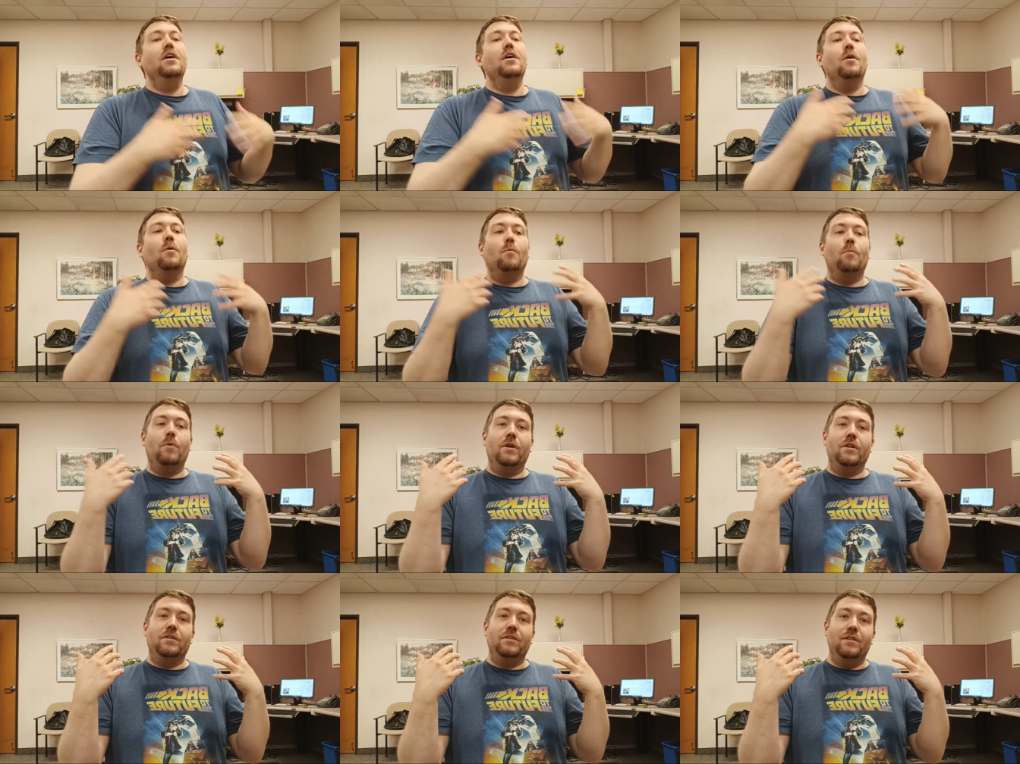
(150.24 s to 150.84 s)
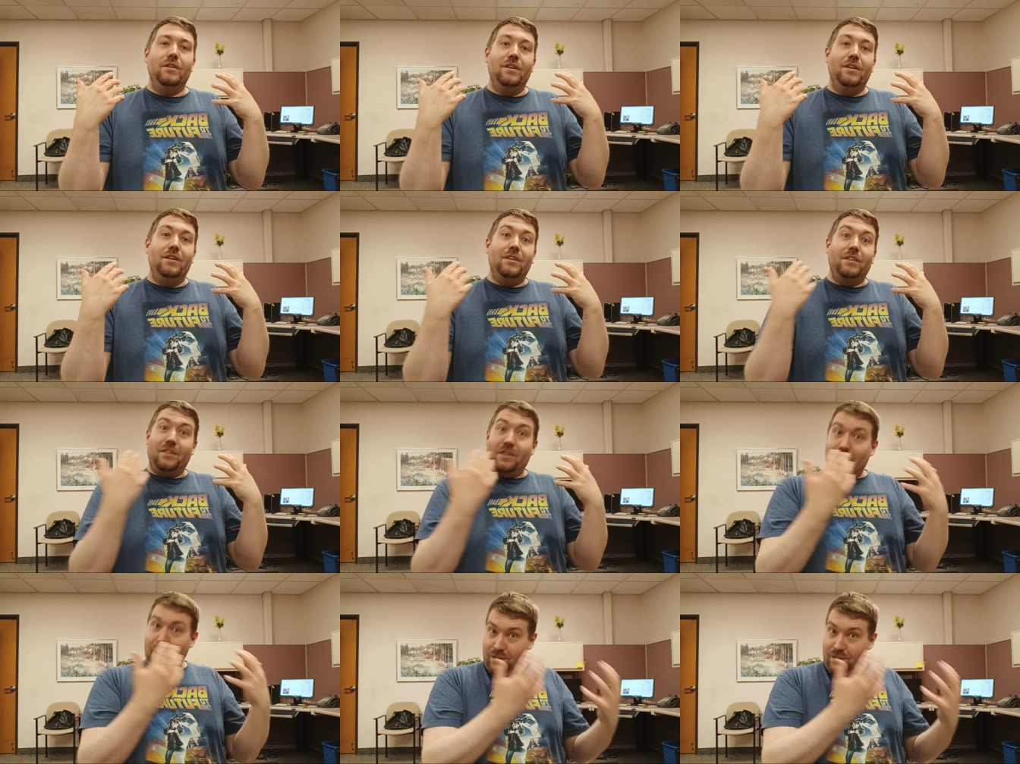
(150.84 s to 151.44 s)
When
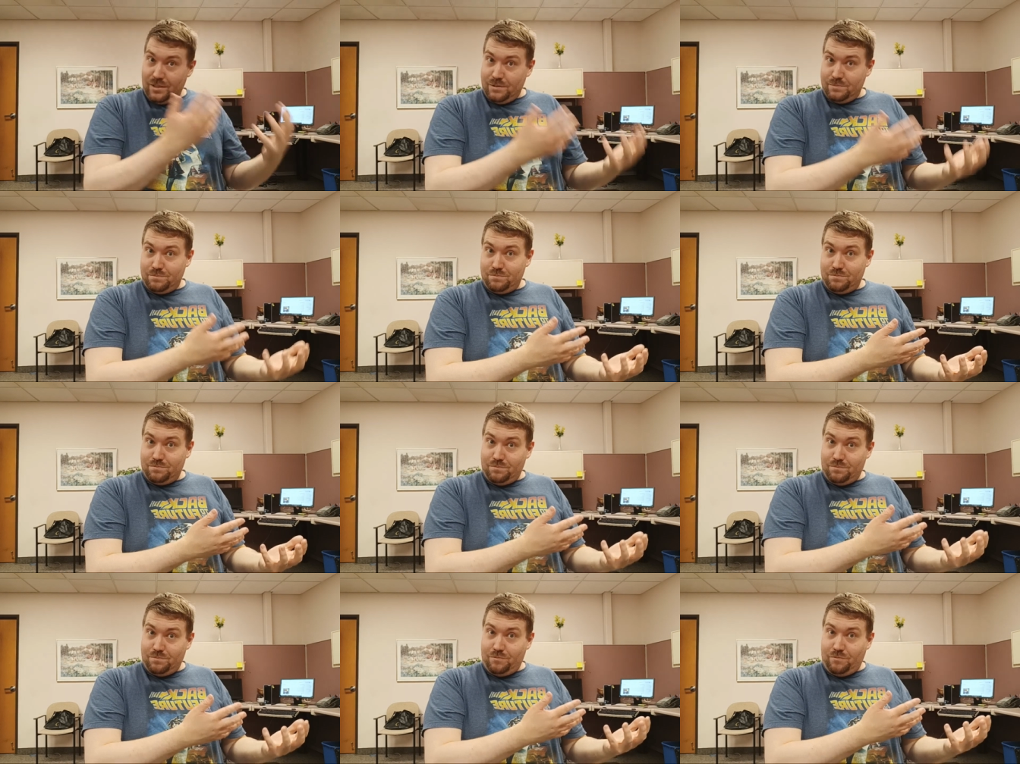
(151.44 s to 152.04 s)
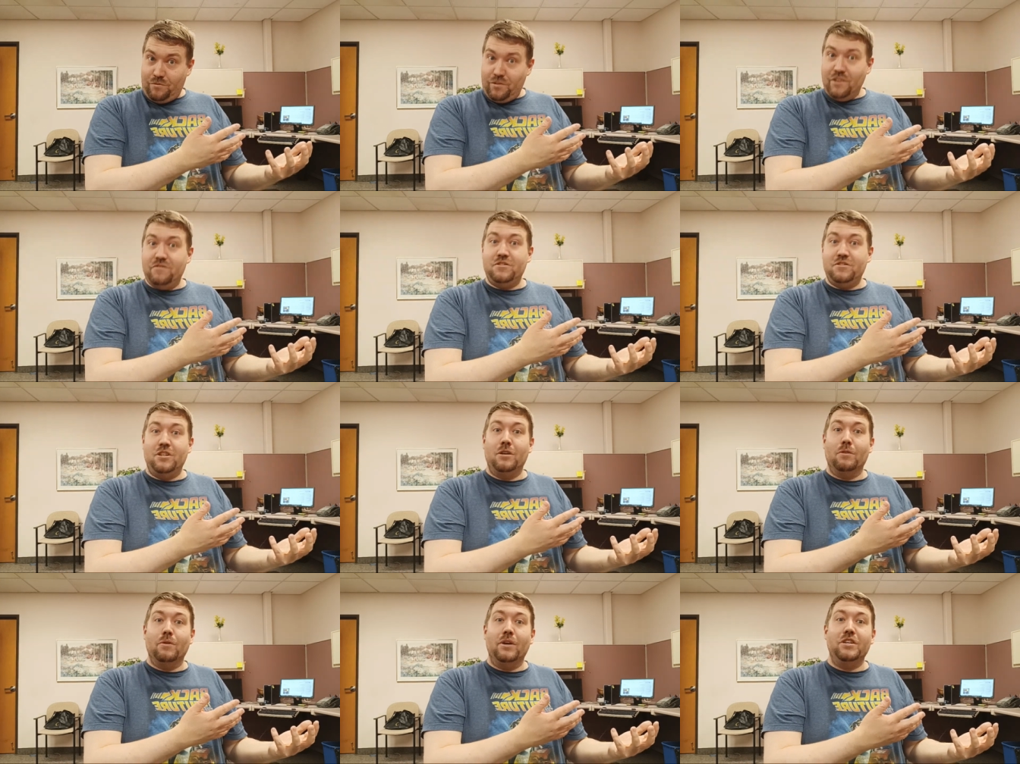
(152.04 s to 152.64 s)
the fifth
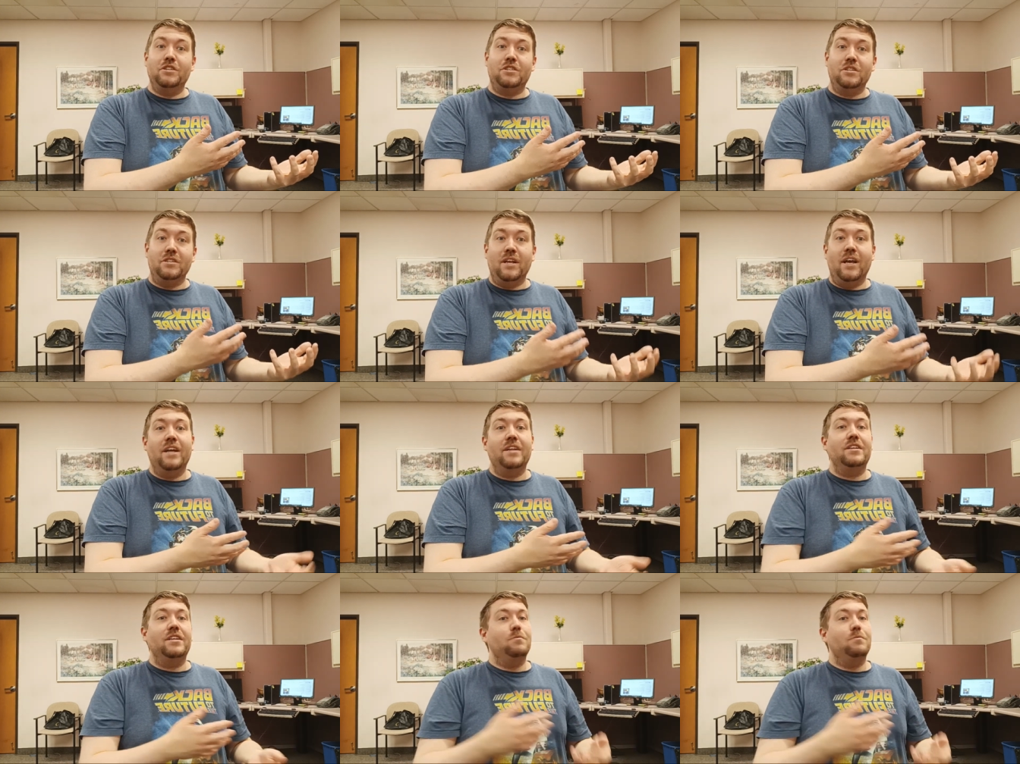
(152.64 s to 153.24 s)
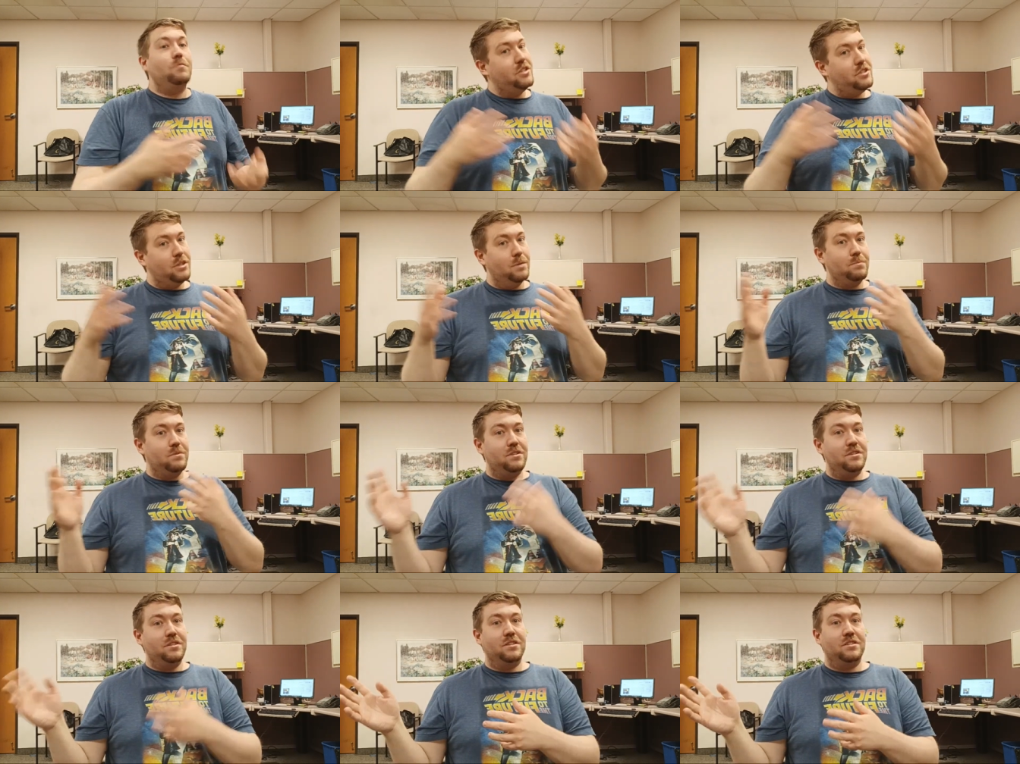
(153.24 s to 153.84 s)
generation ended, we
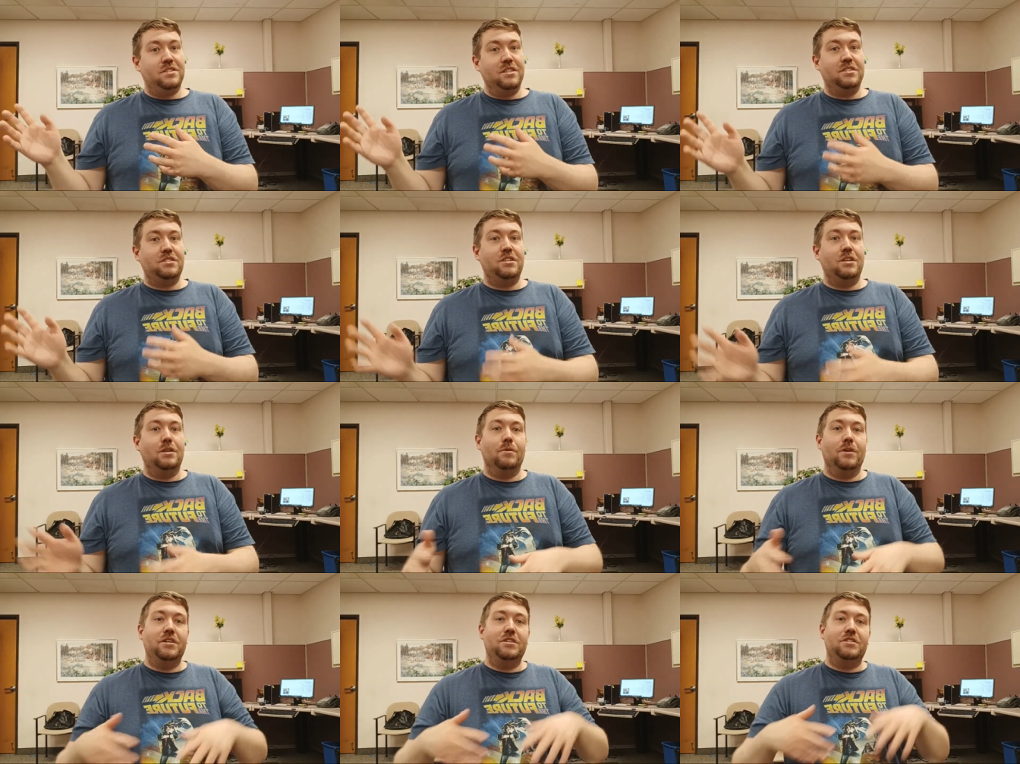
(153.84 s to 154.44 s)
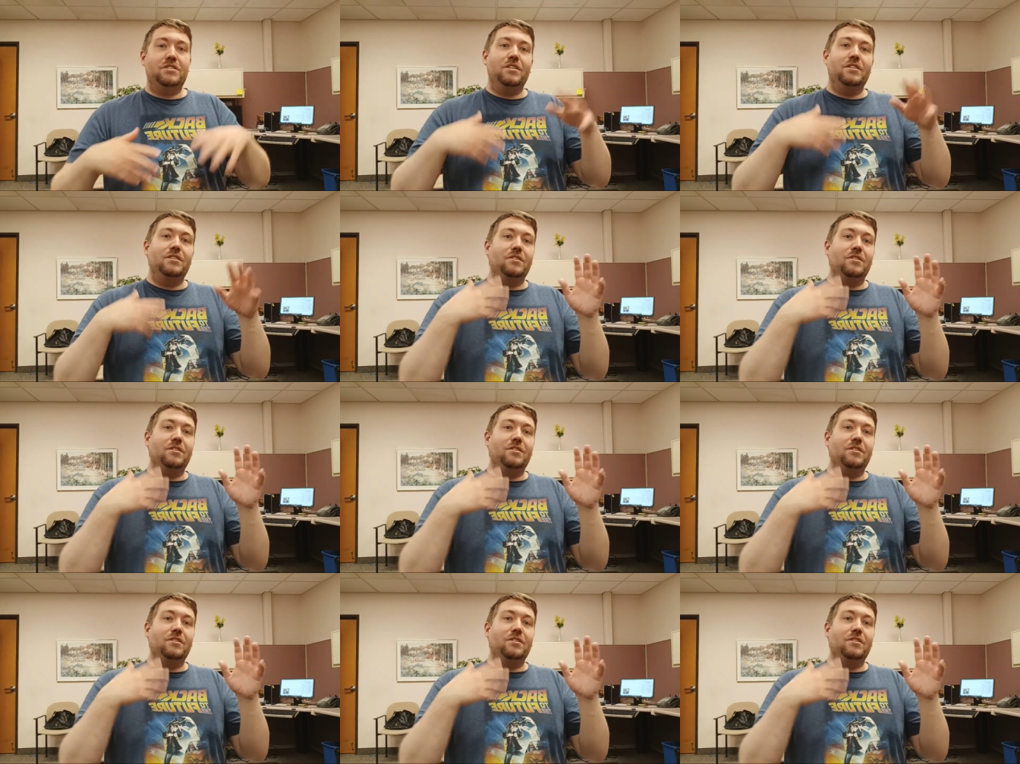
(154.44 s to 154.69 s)
jumped to the sixth generation.